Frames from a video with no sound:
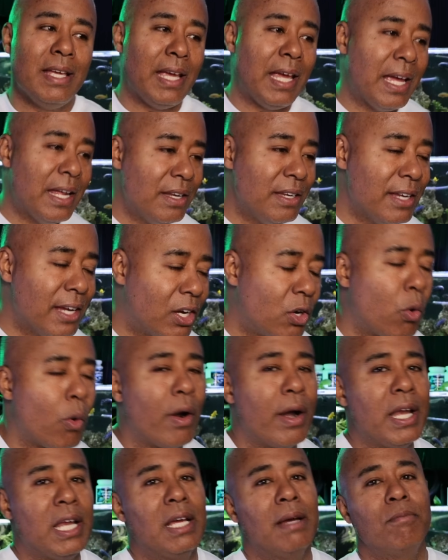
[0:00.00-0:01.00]
in the
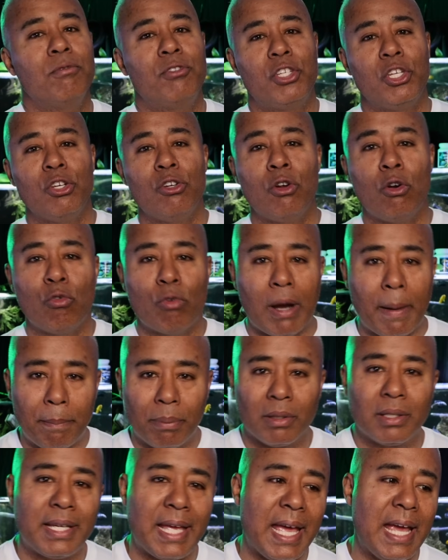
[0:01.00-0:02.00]
aquarium to
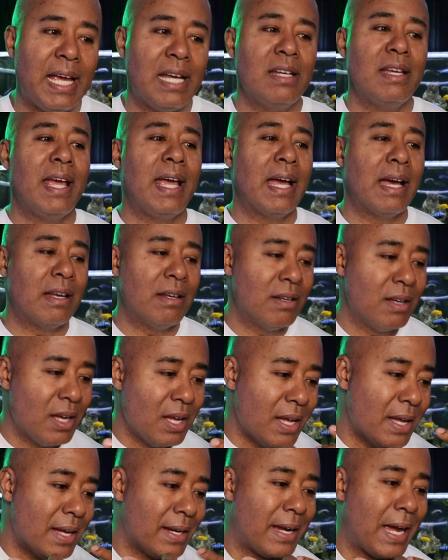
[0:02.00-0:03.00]
replicate and
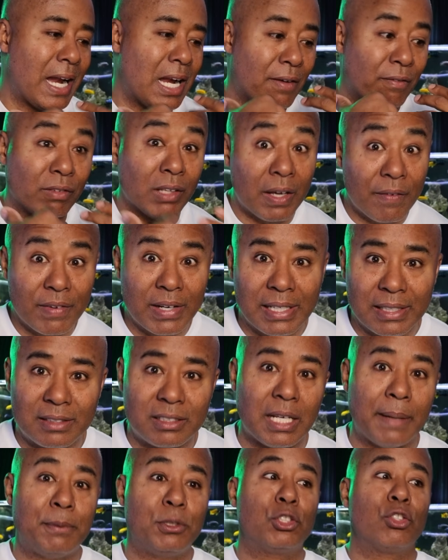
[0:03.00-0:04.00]
kind of live in the
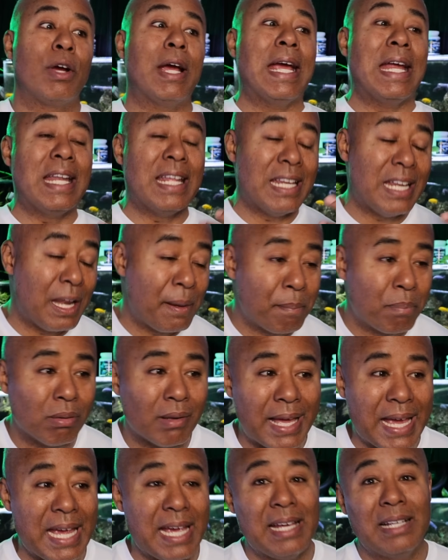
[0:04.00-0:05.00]
substrate and in
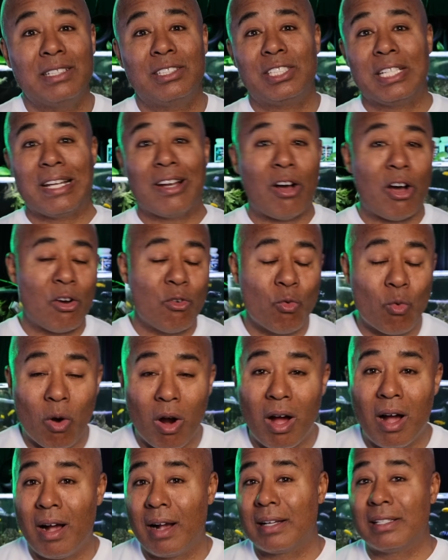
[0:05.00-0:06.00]
plants and on
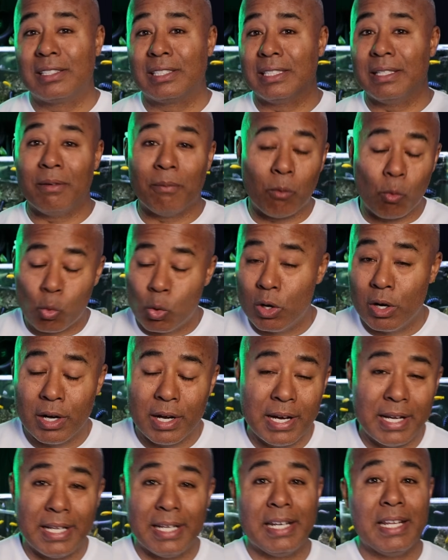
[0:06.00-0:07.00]
rocks and
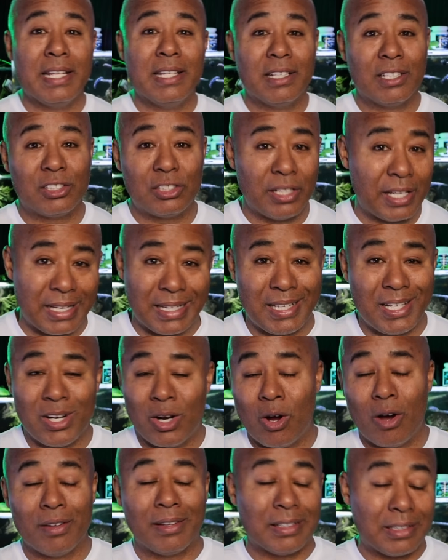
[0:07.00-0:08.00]
wood and in this, in, you
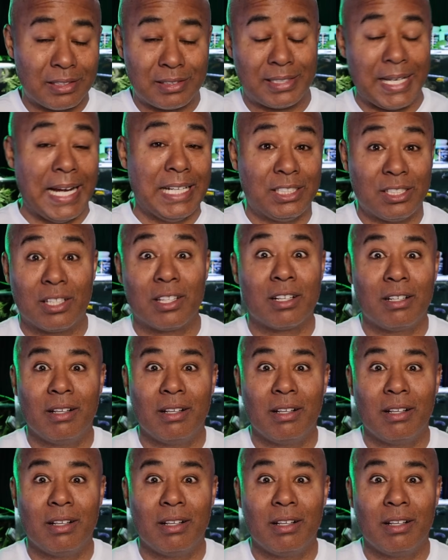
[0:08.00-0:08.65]
know, on the sides of the